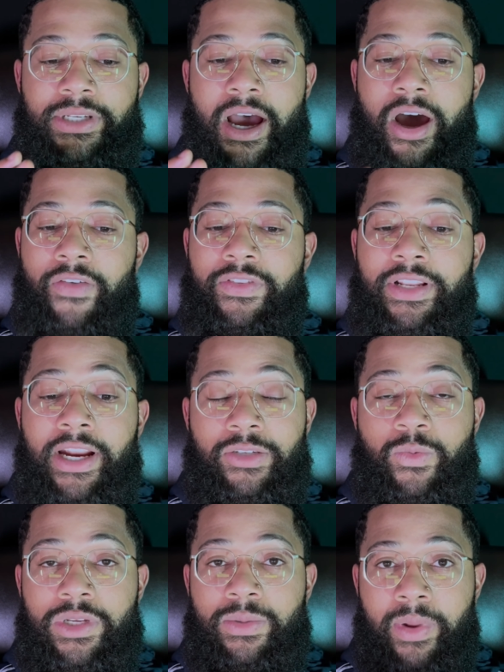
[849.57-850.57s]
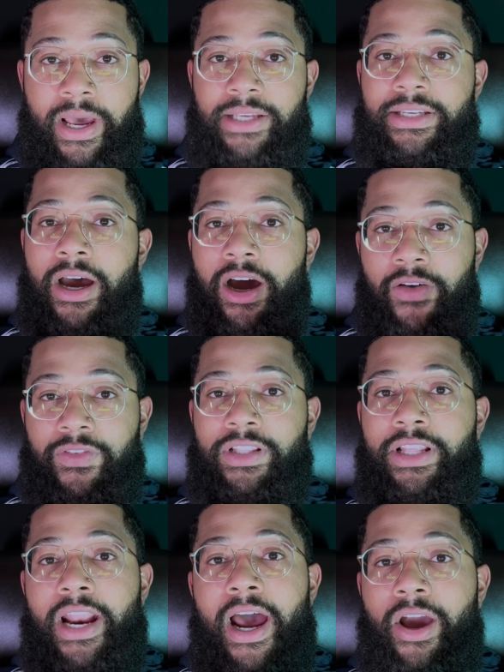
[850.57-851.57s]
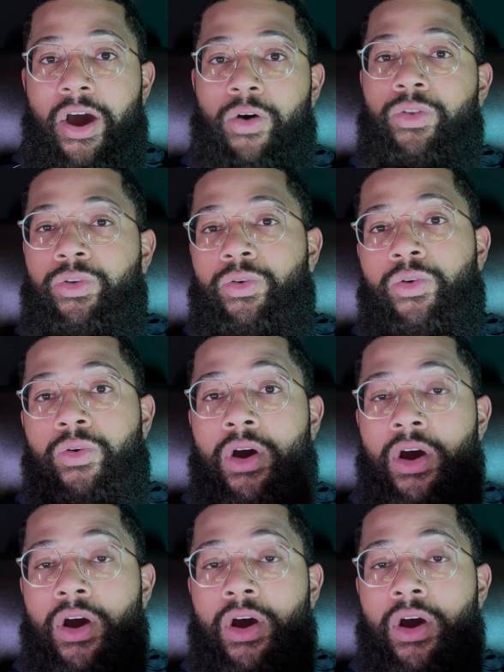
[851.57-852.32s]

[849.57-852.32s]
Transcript: how often that I switch blades, how often that I go through